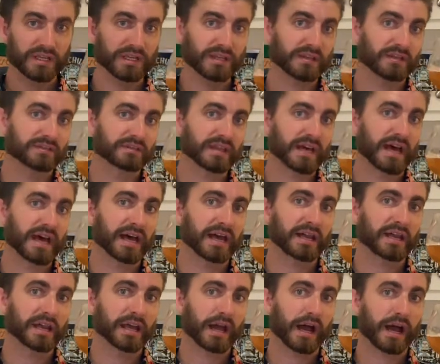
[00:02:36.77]
is
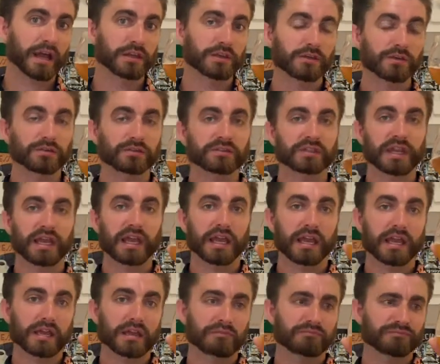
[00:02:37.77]
that I used
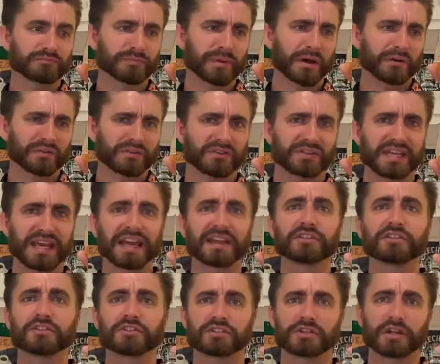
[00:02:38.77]
about
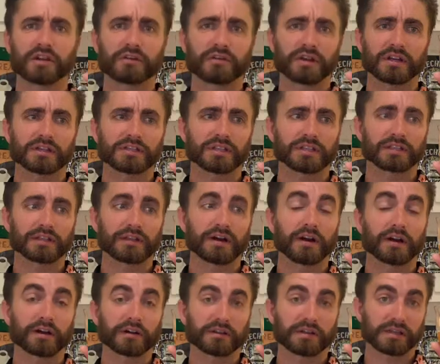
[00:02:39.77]
10th generation
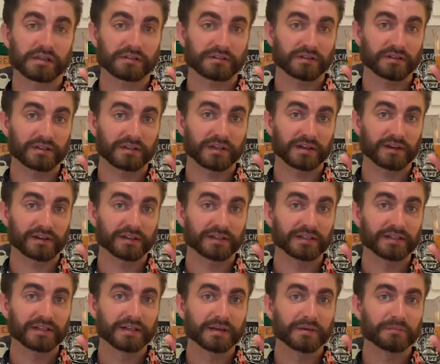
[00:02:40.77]
lager yeast on here,
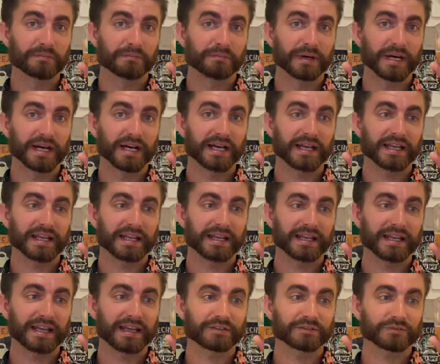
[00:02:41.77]
but
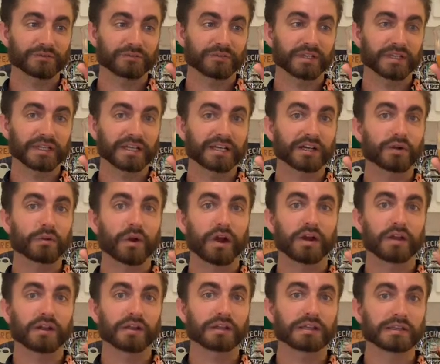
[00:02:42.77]
it has really
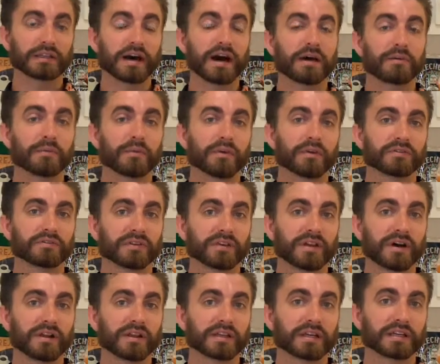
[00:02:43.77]
acquired a lot more
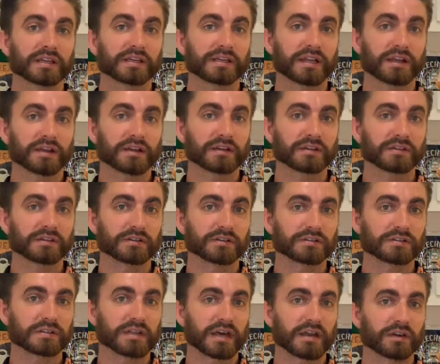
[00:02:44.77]
phenolic
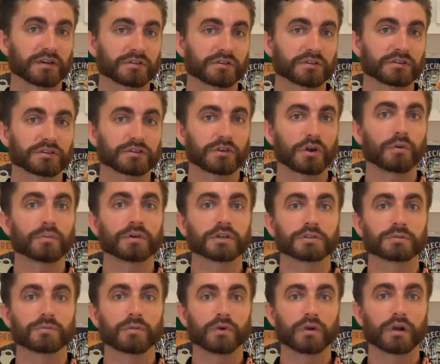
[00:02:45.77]
characters that are so
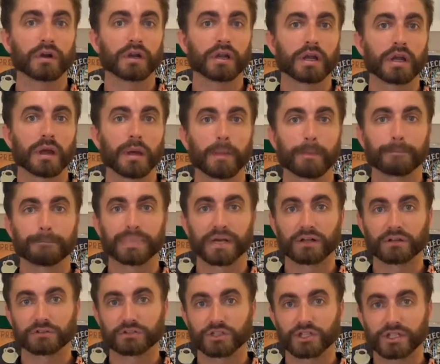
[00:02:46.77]
much more
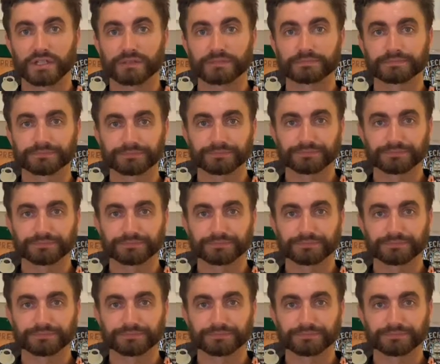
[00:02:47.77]
Belgian